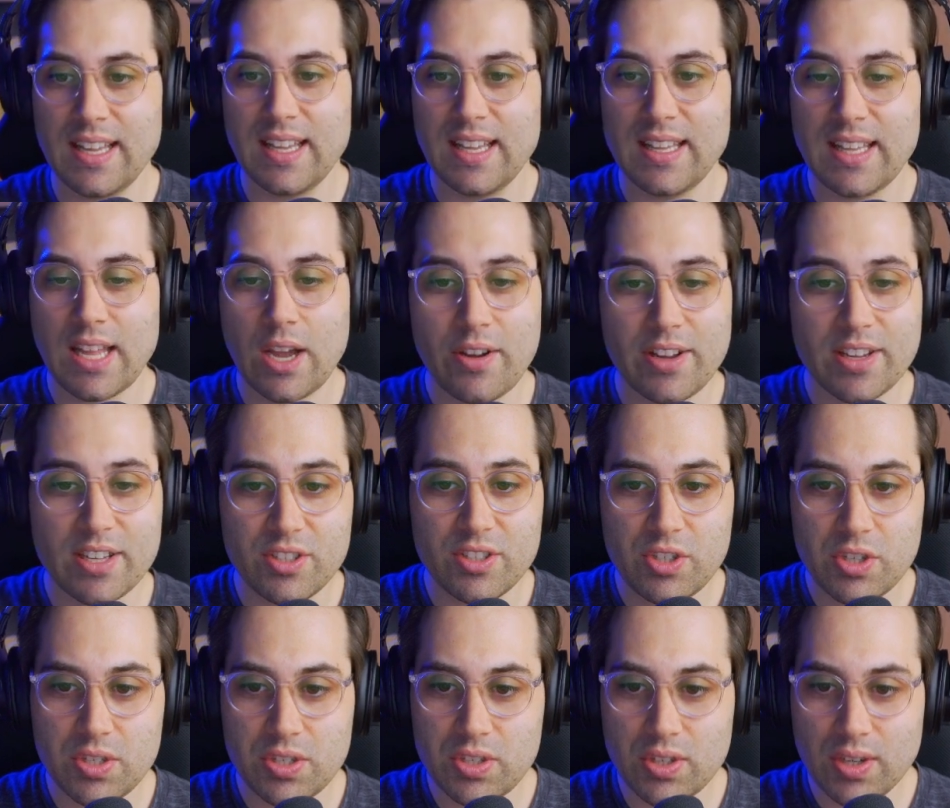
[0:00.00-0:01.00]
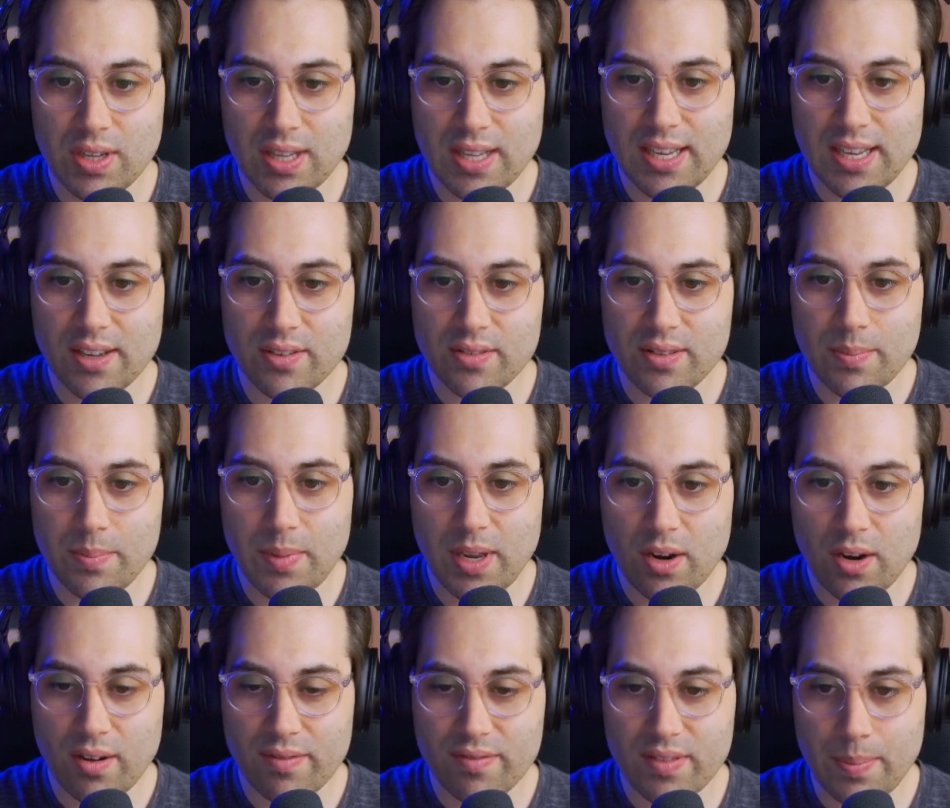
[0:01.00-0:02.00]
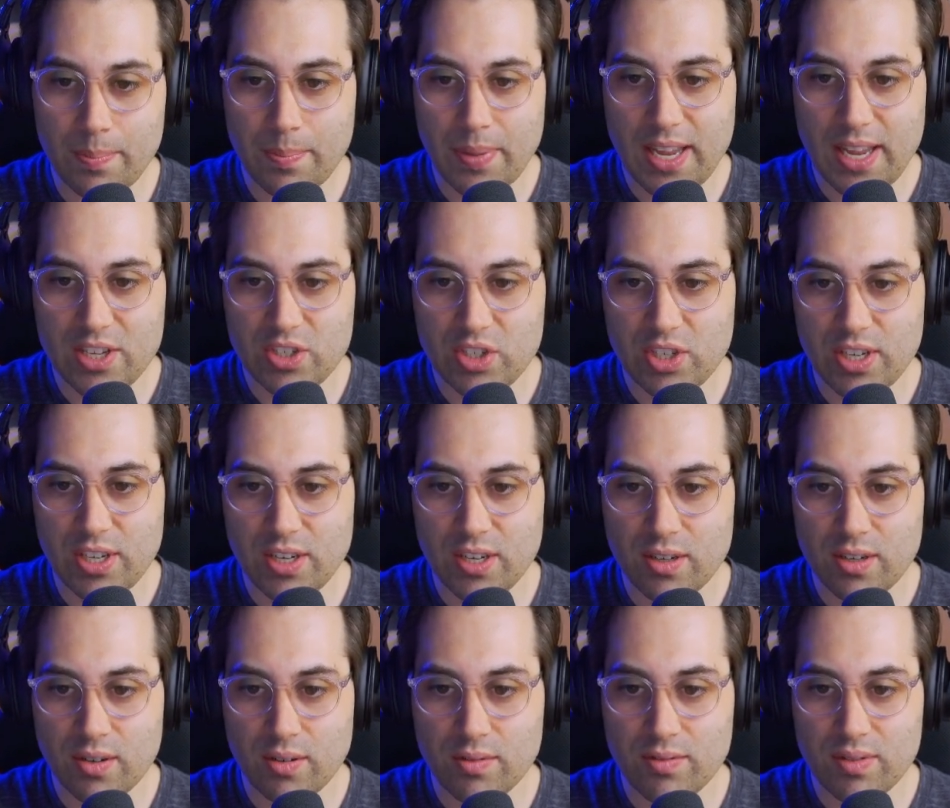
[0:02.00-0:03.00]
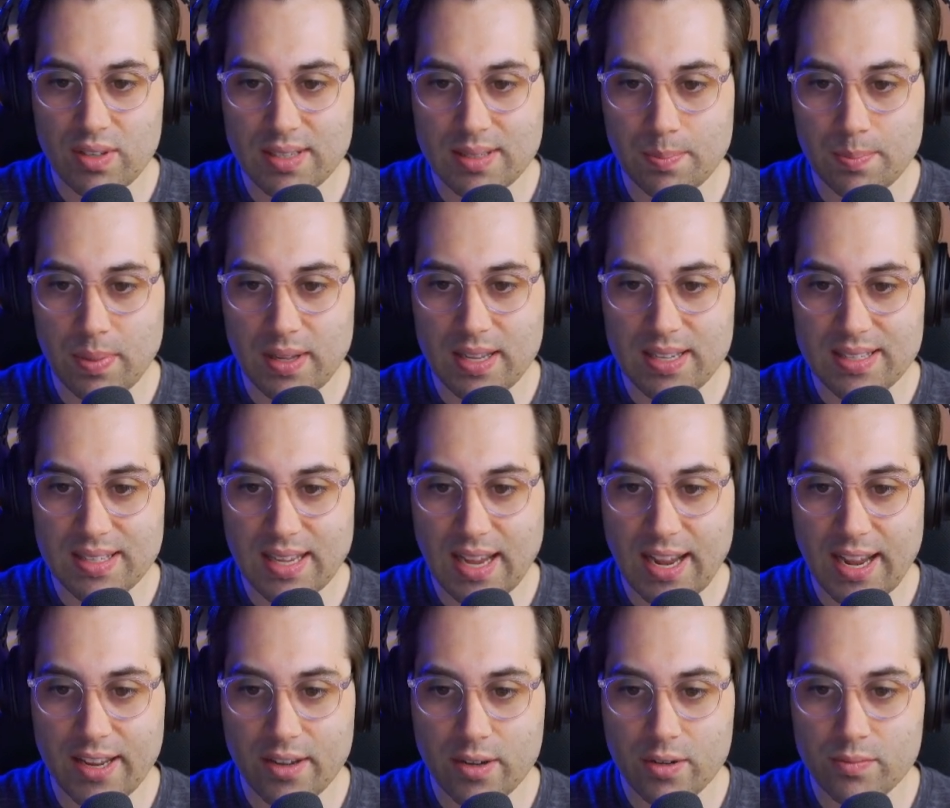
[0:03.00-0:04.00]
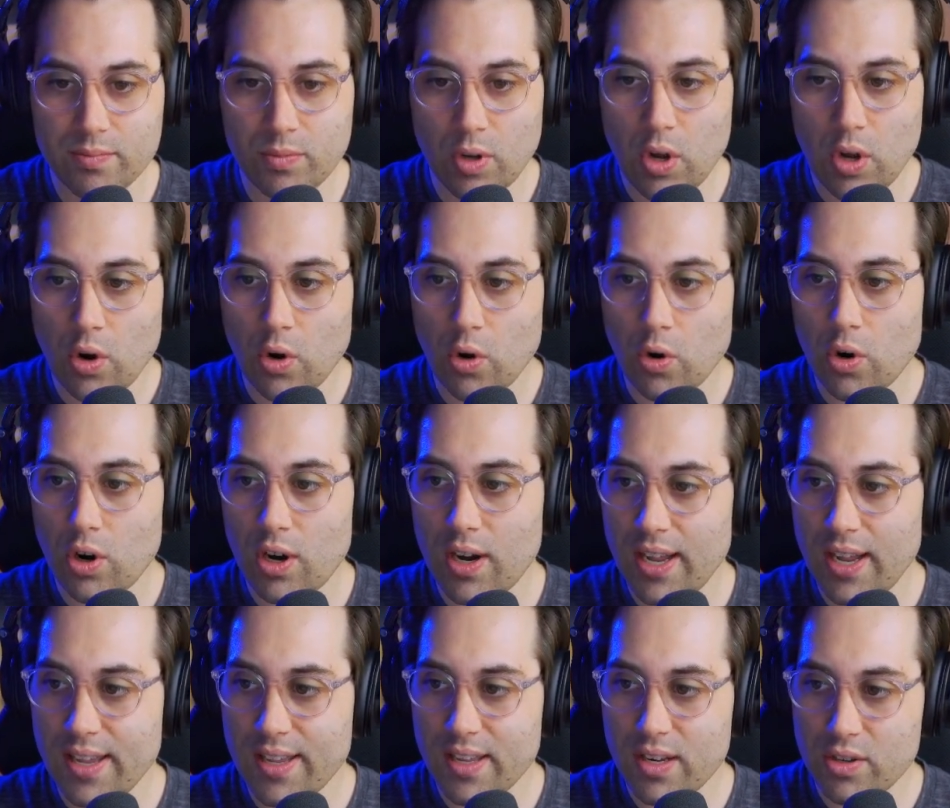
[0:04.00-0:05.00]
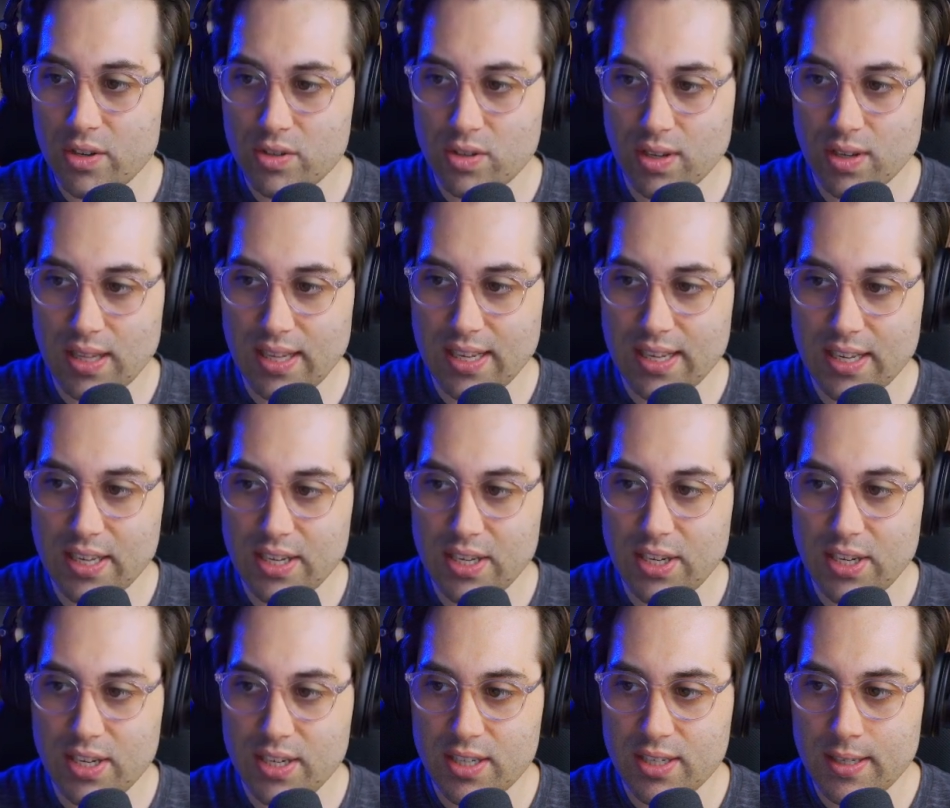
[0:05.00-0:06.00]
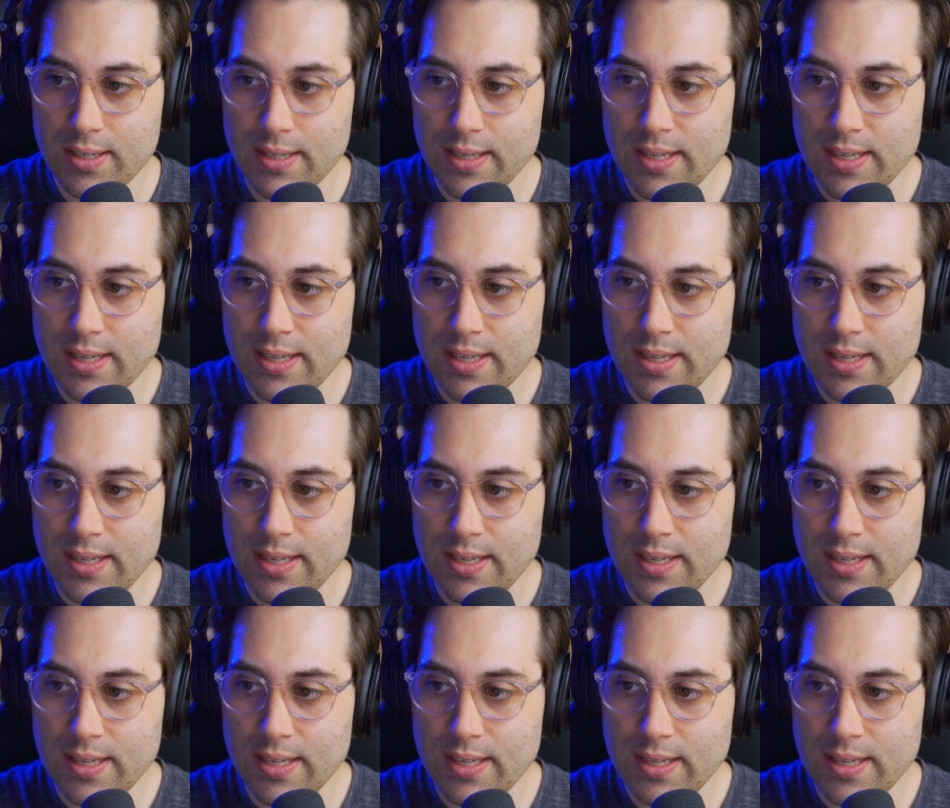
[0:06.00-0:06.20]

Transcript: Now I can choose to click on the middle of the page here on this plus icon, or I can also click here.